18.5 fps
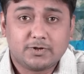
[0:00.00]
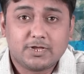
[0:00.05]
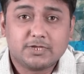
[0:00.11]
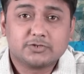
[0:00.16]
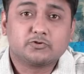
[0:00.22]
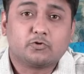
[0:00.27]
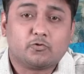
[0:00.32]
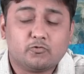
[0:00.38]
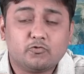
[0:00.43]

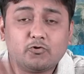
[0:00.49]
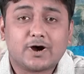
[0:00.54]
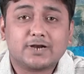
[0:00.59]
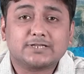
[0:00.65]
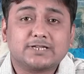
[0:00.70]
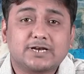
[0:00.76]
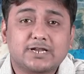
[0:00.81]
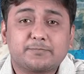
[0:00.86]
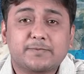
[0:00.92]
So who are
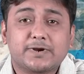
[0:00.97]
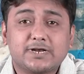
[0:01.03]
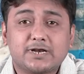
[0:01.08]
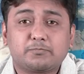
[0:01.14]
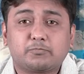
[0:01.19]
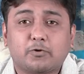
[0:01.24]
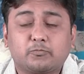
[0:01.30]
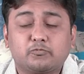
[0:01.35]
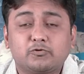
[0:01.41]
the dependent
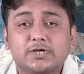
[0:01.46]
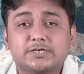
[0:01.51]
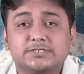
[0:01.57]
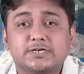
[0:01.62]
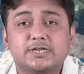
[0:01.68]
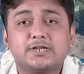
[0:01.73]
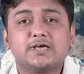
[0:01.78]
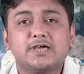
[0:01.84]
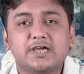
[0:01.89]

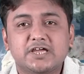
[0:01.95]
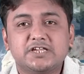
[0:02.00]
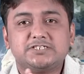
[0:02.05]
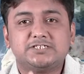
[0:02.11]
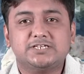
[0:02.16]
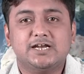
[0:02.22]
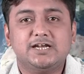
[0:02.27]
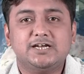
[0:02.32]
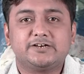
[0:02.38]
population?
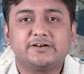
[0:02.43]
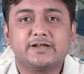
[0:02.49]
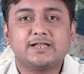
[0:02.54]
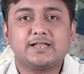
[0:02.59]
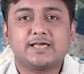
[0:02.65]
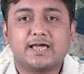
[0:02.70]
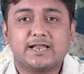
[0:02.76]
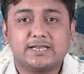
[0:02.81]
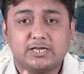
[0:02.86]
Children
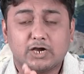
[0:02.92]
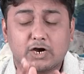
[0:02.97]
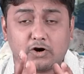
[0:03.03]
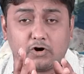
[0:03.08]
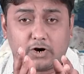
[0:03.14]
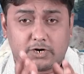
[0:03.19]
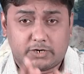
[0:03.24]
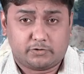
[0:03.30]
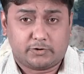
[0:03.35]
and young
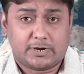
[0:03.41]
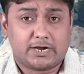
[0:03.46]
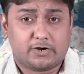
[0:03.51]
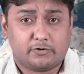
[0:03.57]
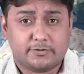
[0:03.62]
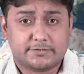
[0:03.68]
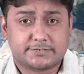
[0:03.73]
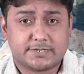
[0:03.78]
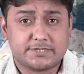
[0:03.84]

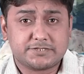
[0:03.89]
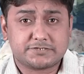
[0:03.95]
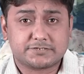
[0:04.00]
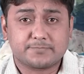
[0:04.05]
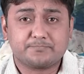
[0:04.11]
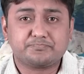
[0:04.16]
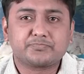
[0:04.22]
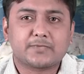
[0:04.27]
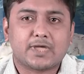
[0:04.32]
adolescents
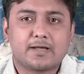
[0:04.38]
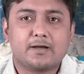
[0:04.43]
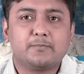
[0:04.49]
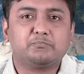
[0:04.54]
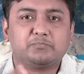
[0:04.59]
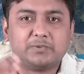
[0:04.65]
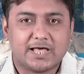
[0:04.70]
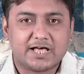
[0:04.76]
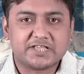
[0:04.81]

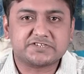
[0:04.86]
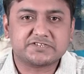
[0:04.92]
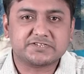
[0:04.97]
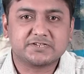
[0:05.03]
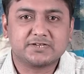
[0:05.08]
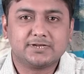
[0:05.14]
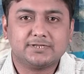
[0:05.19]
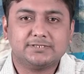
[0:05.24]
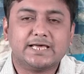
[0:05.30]
plus
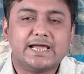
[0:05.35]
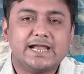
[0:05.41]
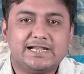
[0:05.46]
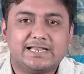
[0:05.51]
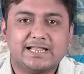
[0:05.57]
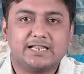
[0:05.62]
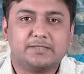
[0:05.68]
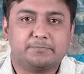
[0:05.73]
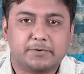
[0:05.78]
the
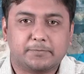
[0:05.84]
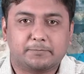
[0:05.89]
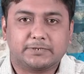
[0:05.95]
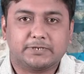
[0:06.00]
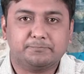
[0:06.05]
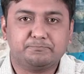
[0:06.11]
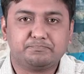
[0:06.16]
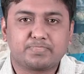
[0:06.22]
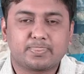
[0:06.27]
elderly people,
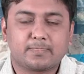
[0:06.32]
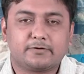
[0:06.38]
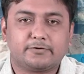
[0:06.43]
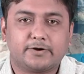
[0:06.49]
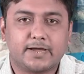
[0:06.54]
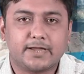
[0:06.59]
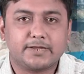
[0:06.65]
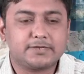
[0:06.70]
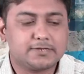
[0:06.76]

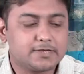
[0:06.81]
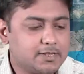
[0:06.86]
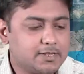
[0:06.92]
right?